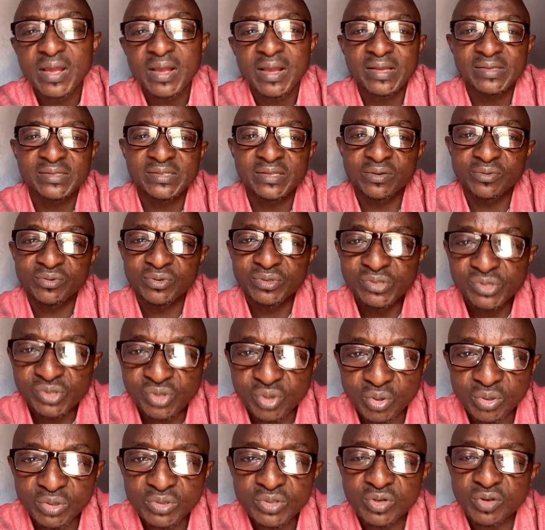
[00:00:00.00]
as a
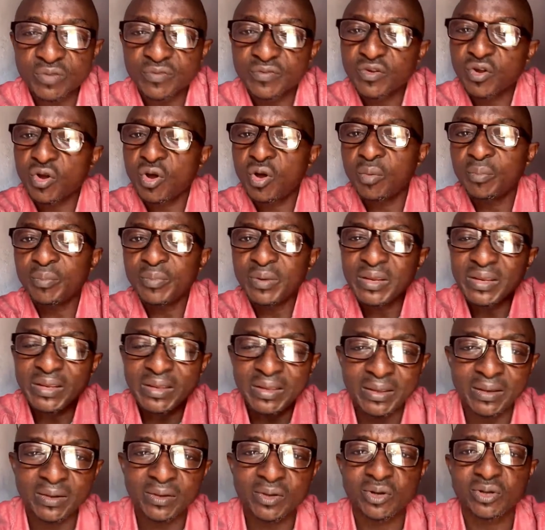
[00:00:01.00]
result of coming
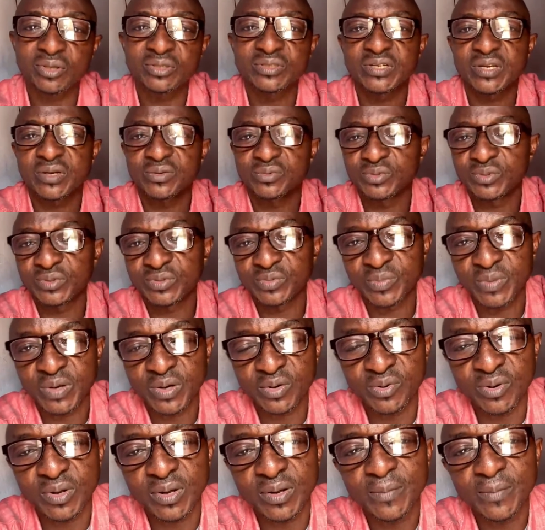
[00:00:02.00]
in contact with Marwa.